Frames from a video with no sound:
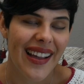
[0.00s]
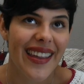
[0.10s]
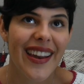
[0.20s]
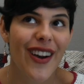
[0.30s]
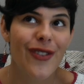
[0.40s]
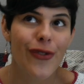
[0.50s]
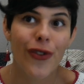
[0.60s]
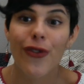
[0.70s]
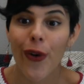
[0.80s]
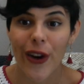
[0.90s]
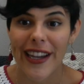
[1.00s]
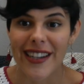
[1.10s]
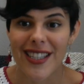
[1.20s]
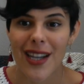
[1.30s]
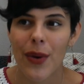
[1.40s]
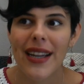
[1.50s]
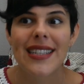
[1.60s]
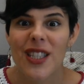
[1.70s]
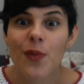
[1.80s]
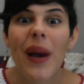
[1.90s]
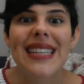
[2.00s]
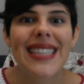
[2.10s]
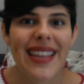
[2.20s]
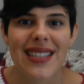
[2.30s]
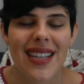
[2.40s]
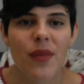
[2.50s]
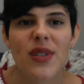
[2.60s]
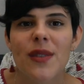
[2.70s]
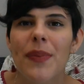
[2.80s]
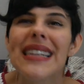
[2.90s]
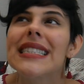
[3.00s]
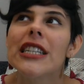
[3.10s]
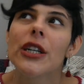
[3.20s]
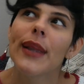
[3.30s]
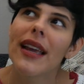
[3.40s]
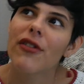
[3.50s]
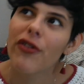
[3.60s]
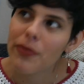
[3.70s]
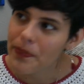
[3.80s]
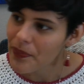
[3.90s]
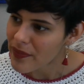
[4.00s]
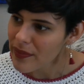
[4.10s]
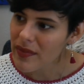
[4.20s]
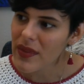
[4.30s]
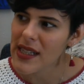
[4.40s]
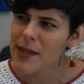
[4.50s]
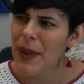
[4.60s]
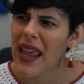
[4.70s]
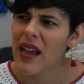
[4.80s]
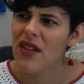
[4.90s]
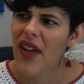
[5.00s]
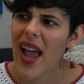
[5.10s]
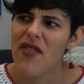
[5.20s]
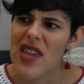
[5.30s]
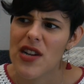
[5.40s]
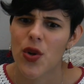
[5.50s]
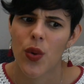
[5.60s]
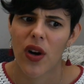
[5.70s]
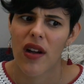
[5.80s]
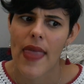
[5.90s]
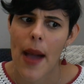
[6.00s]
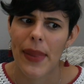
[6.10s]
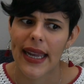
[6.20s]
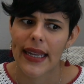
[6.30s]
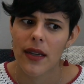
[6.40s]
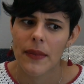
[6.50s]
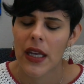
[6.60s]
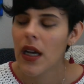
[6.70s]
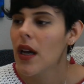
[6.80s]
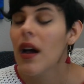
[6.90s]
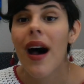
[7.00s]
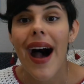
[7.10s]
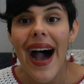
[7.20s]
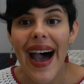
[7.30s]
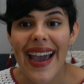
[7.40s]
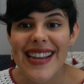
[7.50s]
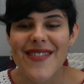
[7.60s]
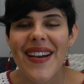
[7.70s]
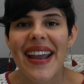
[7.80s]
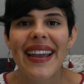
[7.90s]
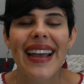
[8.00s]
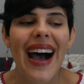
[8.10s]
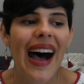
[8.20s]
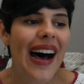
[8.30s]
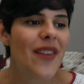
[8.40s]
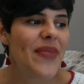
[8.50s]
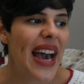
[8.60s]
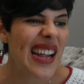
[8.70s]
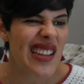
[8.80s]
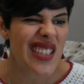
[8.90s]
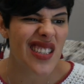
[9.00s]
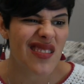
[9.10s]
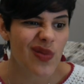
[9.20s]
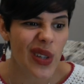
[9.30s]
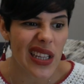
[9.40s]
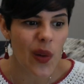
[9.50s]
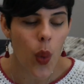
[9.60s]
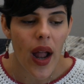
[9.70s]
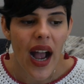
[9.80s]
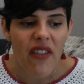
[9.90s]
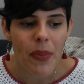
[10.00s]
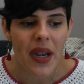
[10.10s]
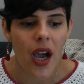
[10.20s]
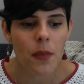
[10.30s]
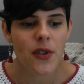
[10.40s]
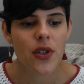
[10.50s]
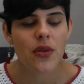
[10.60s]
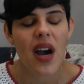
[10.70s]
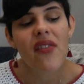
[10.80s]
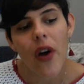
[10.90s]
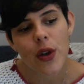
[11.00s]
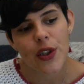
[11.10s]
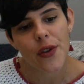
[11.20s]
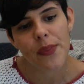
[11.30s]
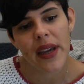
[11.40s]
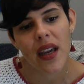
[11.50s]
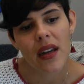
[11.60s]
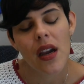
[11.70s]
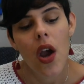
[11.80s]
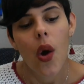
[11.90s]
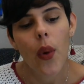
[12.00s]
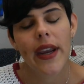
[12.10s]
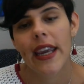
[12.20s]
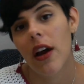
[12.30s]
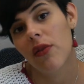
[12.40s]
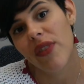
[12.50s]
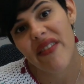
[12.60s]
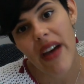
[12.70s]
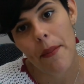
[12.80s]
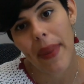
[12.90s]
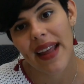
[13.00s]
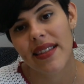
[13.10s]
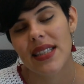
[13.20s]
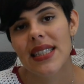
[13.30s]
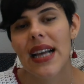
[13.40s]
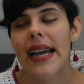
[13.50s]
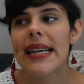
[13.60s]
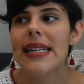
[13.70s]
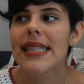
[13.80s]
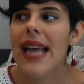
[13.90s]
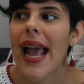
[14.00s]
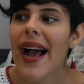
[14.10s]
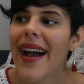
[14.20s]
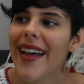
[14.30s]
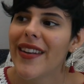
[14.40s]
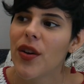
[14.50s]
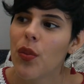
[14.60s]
you know, for 4 years. I wanted to spice things up, spicier life. Speaking of, I have yet to work on that blanket. Anyway, that is really what I've been up to. I've also been working on revamping the site and